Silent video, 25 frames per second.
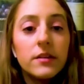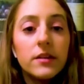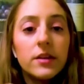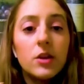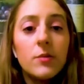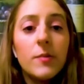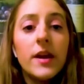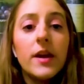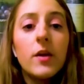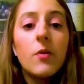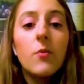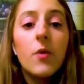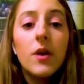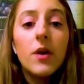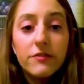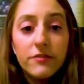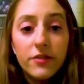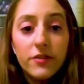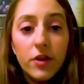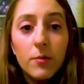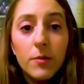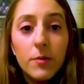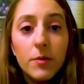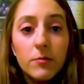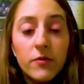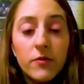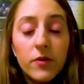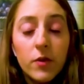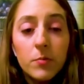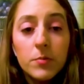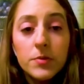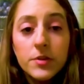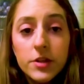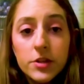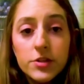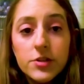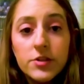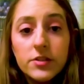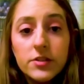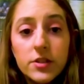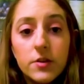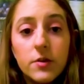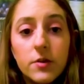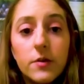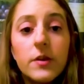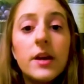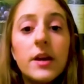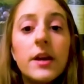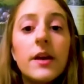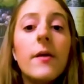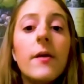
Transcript: you make 1 film in film production 2,